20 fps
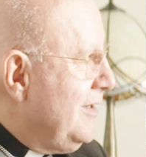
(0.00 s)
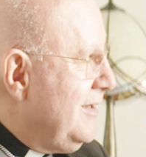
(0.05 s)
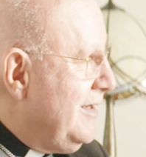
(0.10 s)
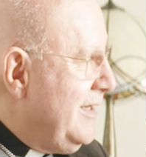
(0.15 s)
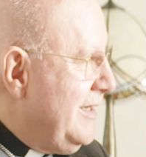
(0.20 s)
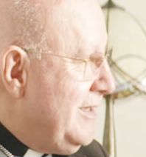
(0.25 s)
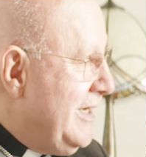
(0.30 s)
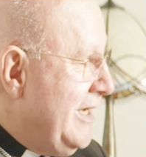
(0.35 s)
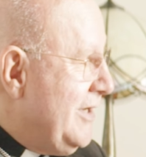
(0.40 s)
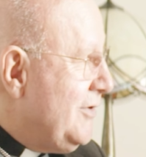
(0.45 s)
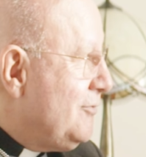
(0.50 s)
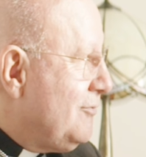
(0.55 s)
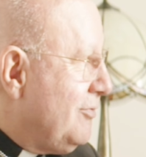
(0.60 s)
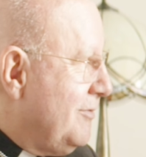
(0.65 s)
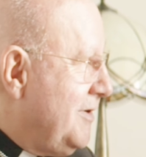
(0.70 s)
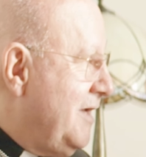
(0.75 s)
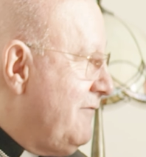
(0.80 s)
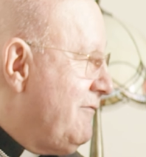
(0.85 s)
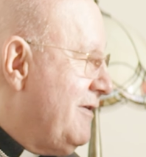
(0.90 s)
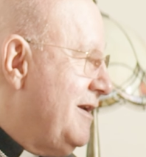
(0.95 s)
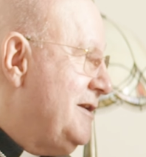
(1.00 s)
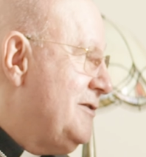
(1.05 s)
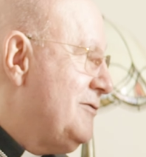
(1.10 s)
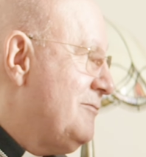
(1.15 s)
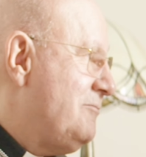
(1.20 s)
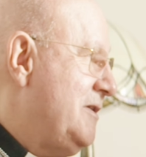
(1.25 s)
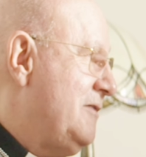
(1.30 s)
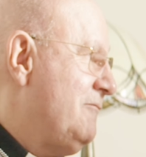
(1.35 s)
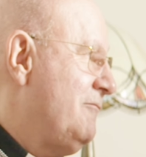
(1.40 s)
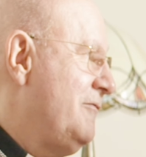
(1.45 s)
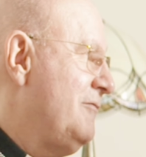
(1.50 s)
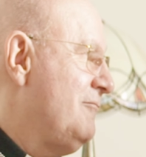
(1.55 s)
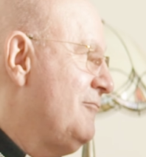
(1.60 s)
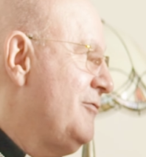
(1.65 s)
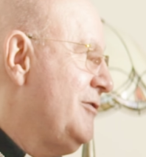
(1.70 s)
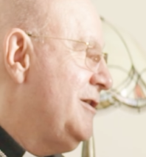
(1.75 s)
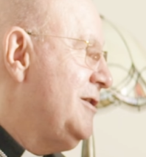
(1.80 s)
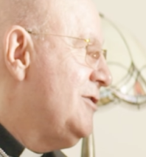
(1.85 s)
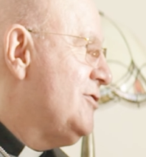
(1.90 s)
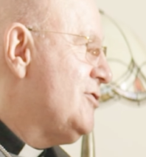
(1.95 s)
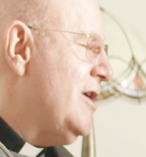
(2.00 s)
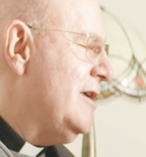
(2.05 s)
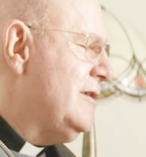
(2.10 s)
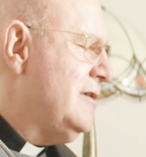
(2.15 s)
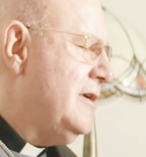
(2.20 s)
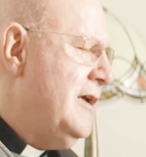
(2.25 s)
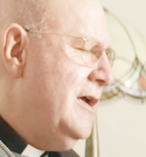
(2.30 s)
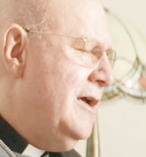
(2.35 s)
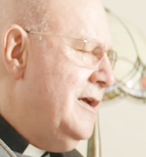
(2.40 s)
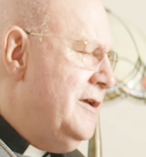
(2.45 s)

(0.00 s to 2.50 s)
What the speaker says: and to live a little bit with each other.